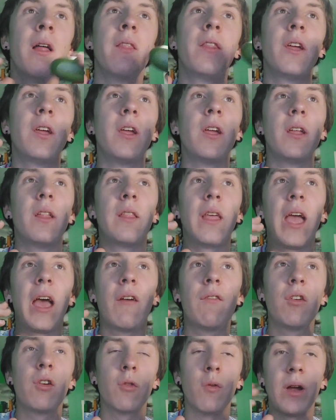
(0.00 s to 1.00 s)
They
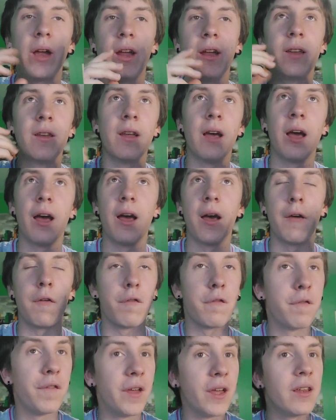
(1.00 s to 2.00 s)
have a great
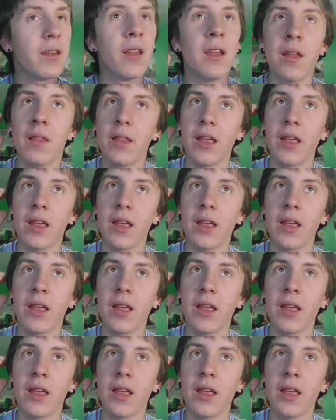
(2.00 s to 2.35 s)
fit.